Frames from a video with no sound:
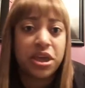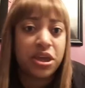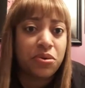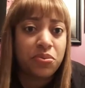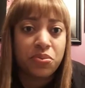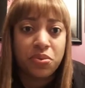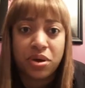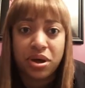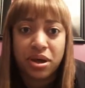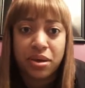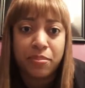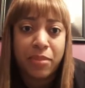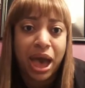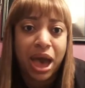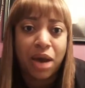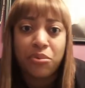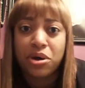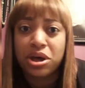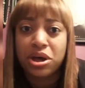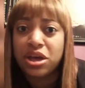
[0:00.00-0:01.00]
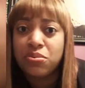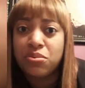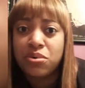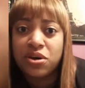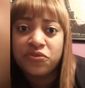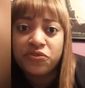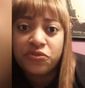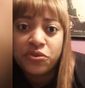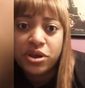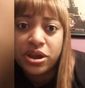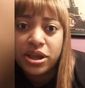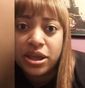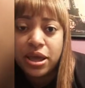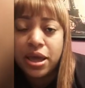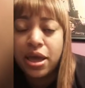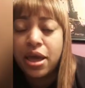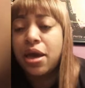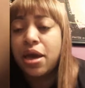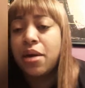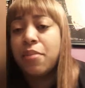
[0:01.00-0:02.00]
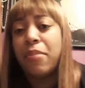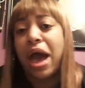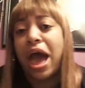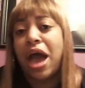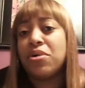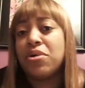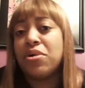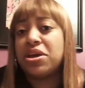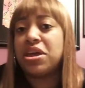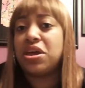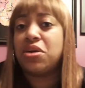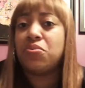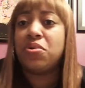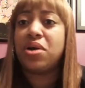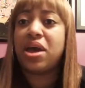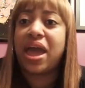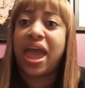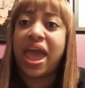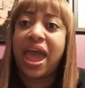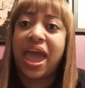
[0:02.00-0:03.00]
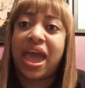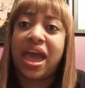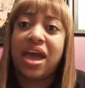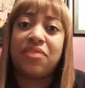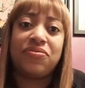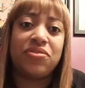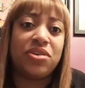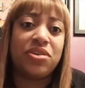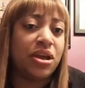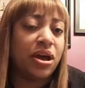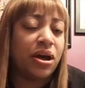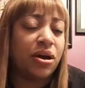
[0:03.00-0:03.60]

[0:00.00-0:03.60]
get one free, buy one, get one half,